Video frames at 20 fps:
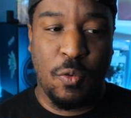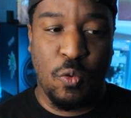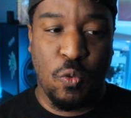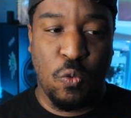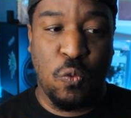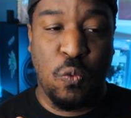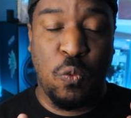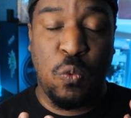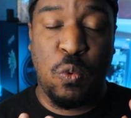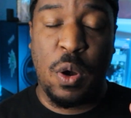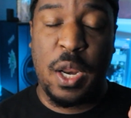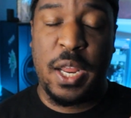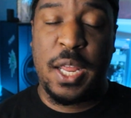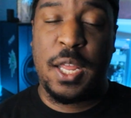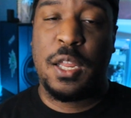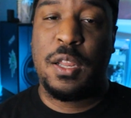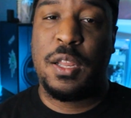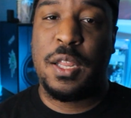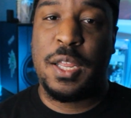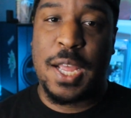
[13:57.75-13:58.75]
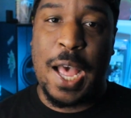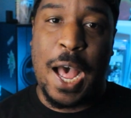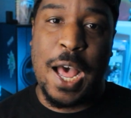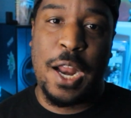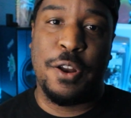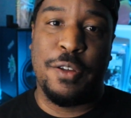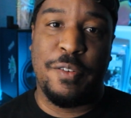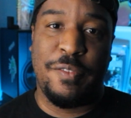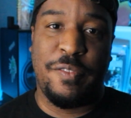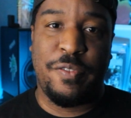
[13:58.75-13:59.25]
really
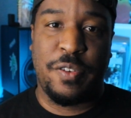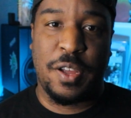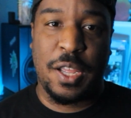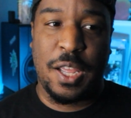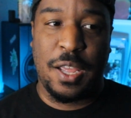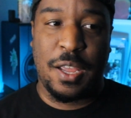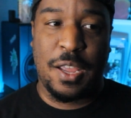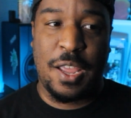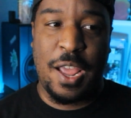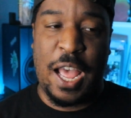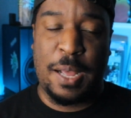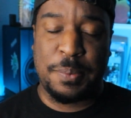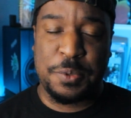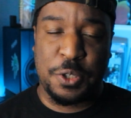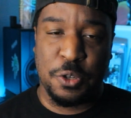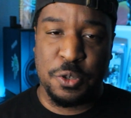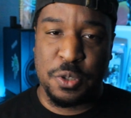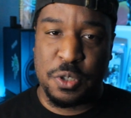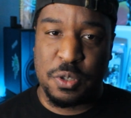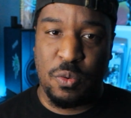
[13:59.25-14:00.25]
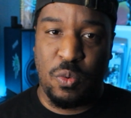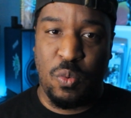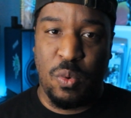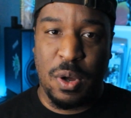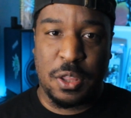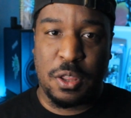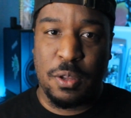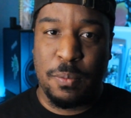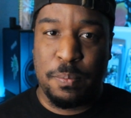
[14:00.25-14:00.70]
kind of captures what